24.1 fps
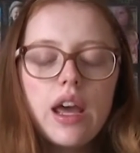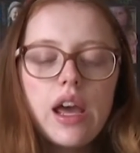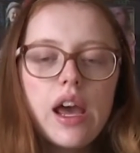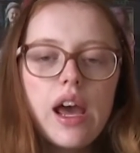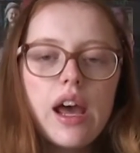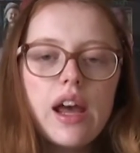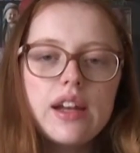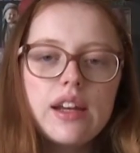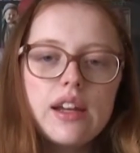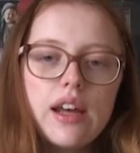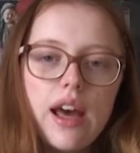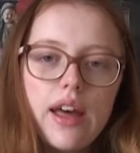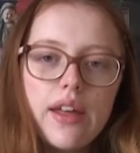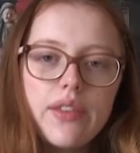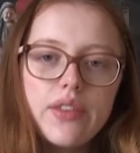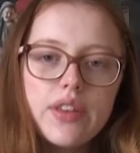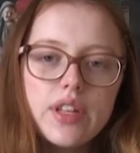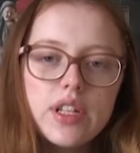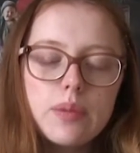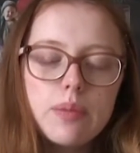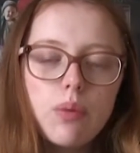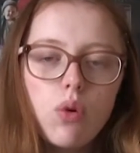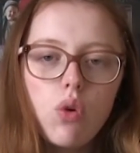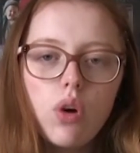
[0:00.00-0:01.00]
And at
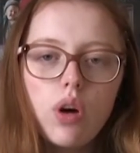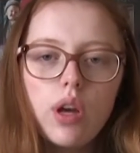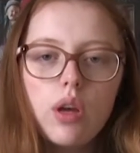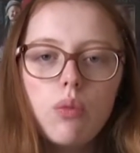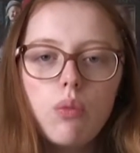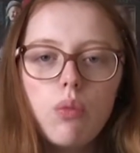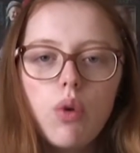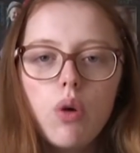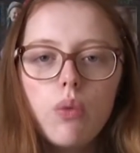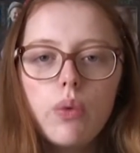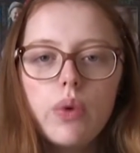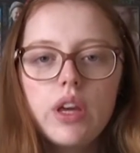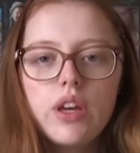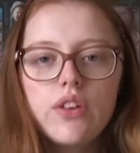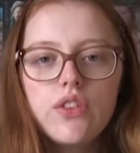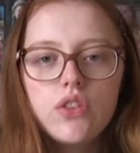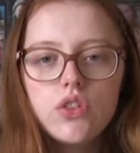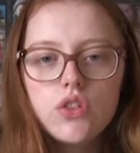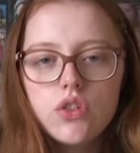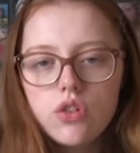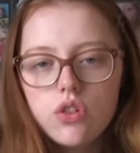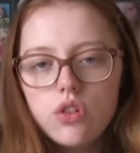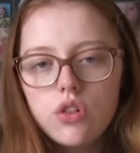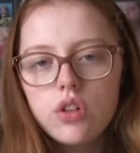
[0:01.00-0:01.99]
this point, what we can
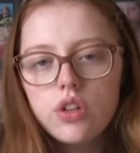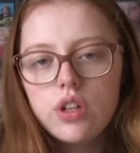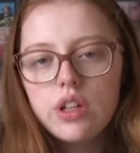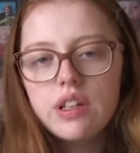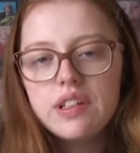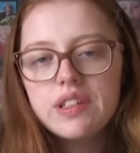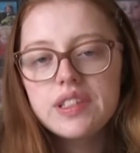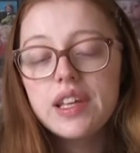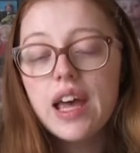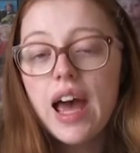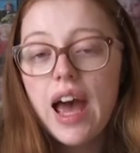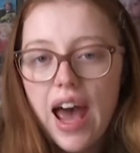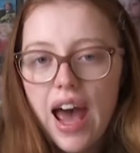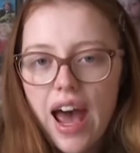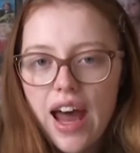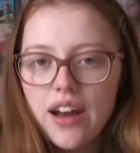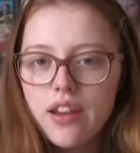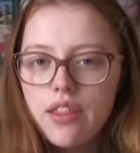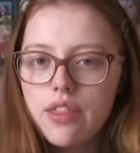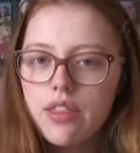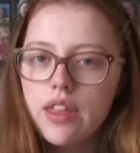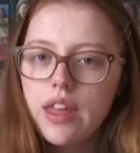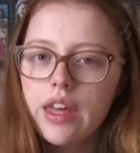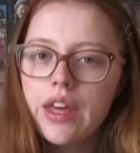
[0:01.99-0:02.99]
do is
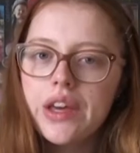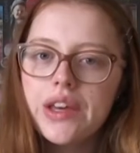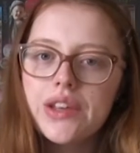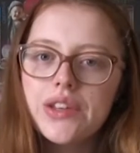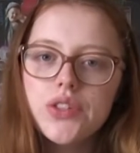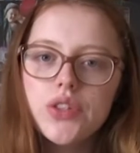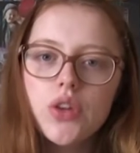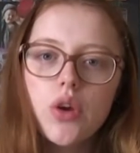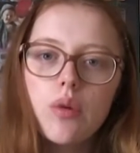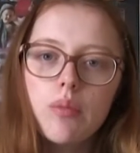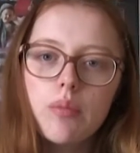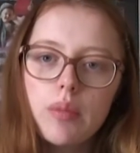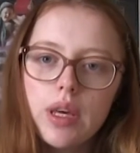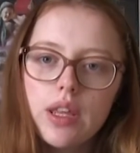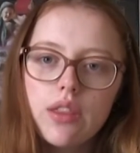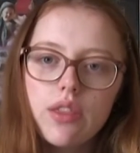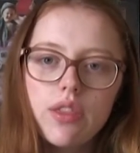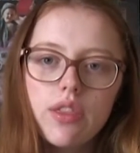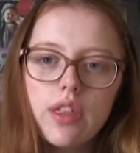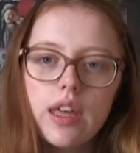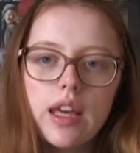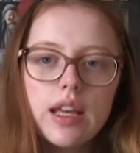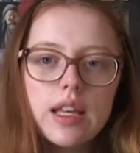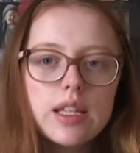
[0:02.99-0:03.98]
add things, omit
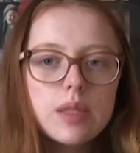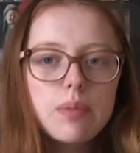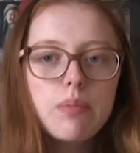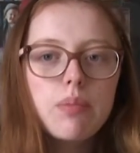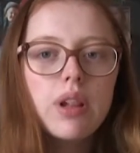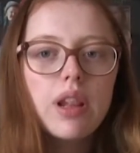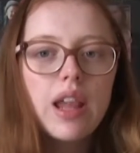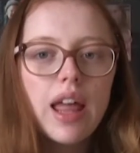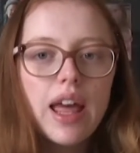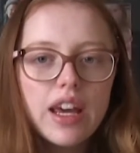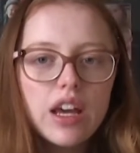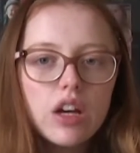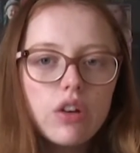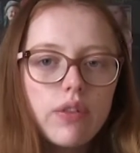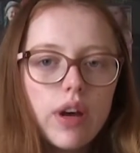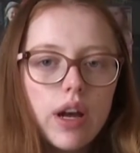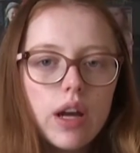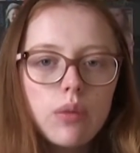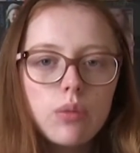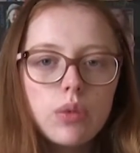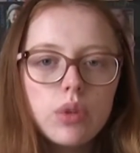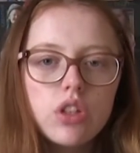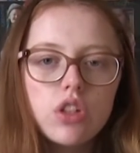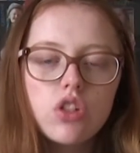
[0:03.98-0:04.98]
things, play
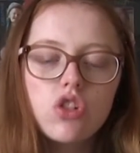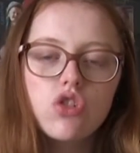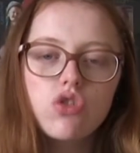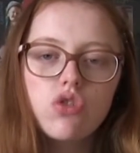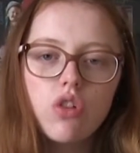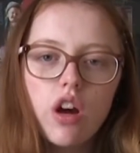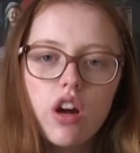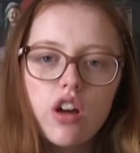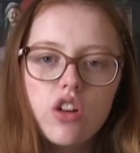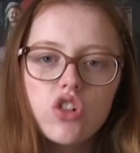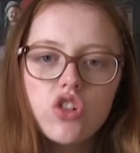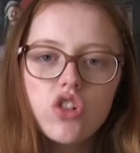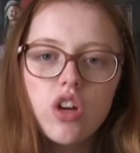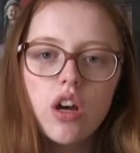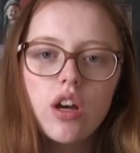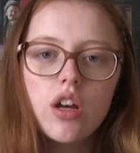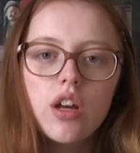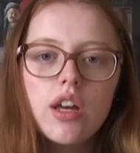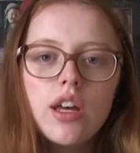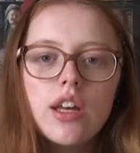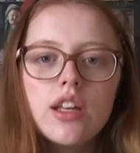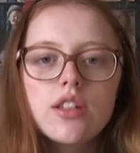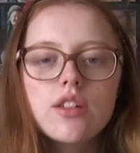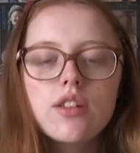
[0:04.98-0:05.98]
around with the structure
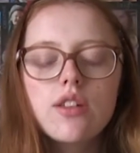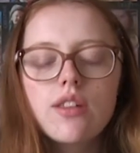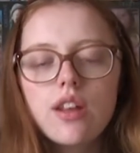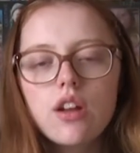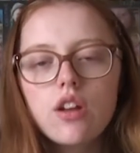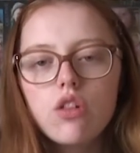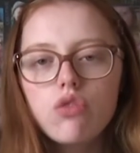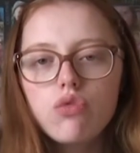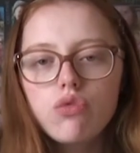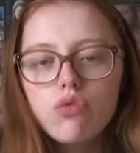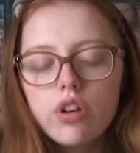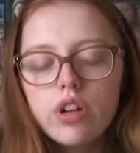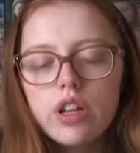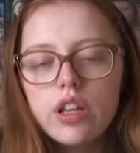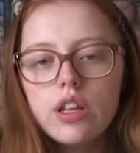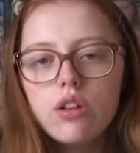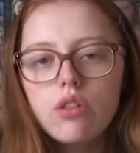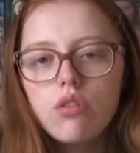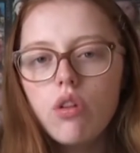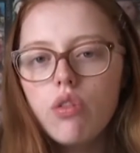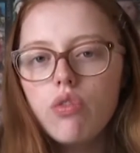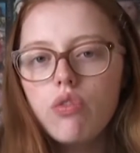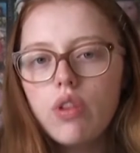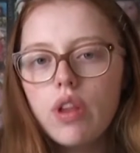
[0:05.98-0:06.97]
so that it really
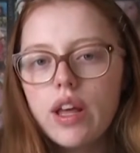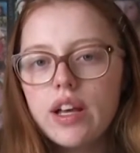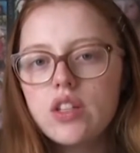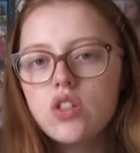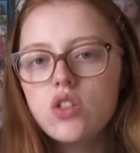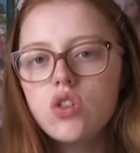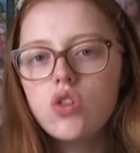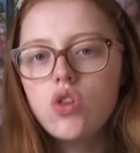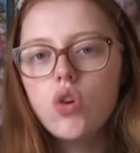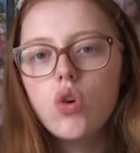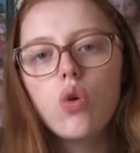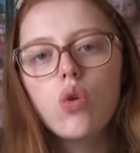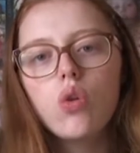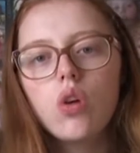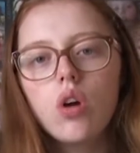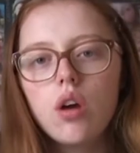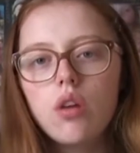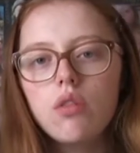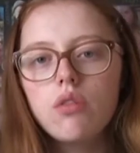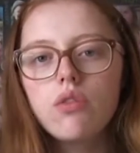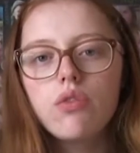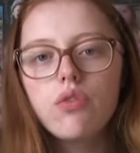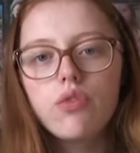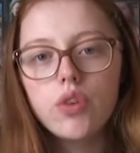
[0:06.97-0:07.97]
reflects your
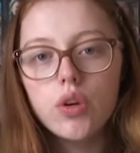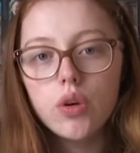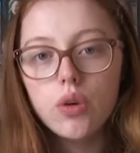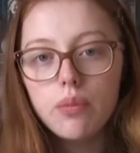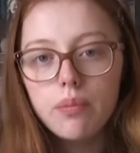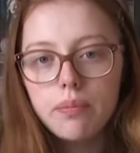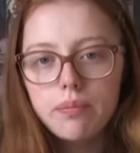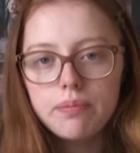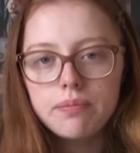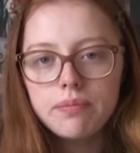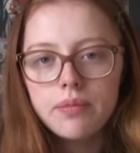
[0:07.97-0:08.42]
own film.